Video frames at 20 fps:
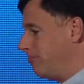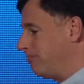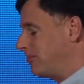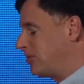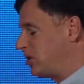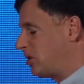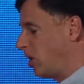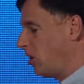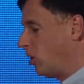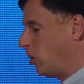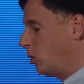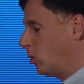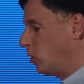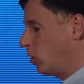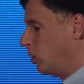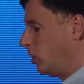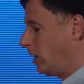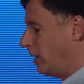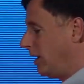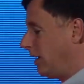
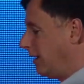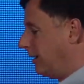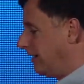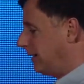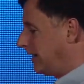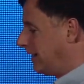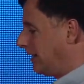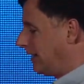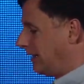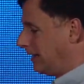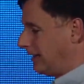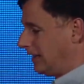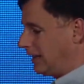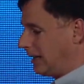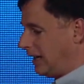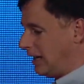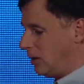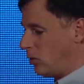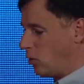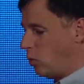So
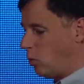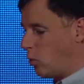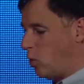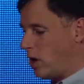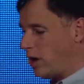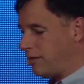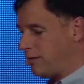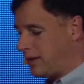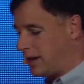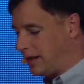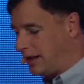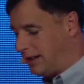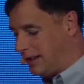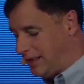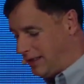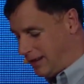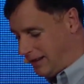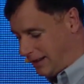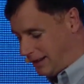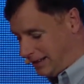one of
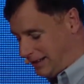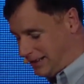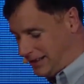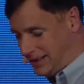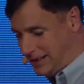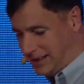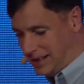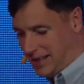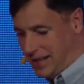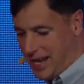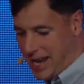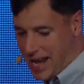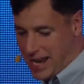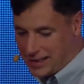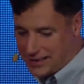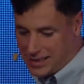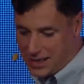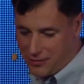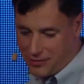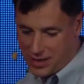the key
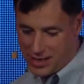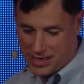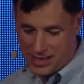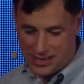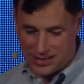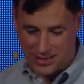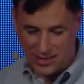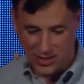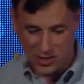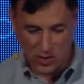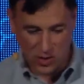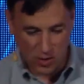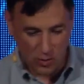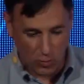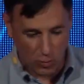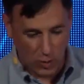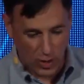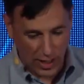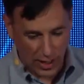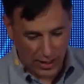activities is
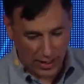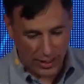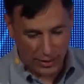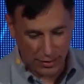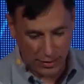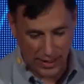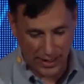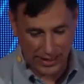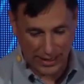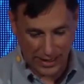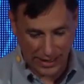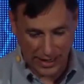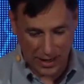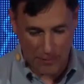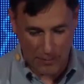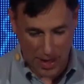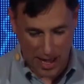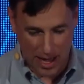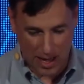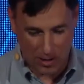really thinking
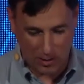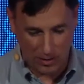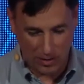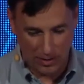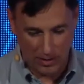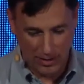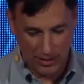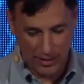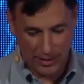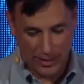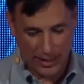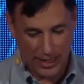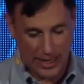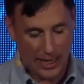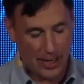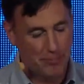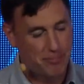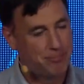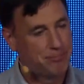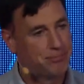about
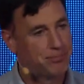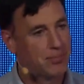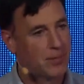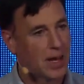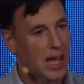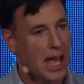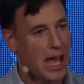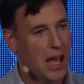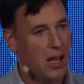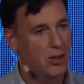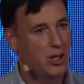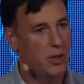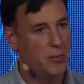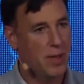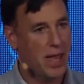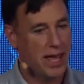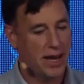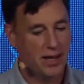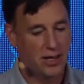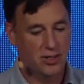how you
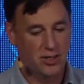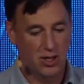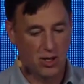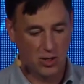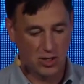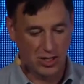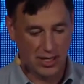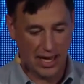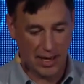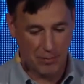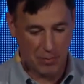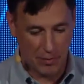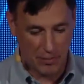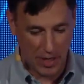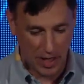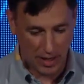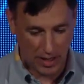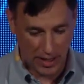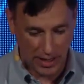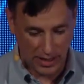manage those
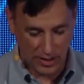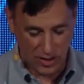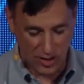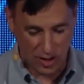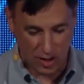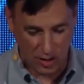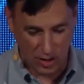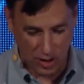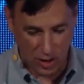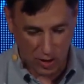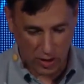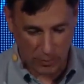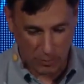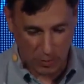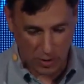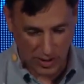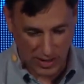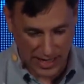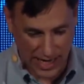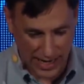capabilities so that you can
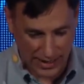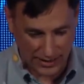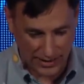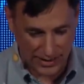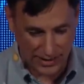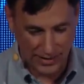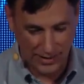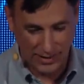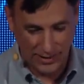protect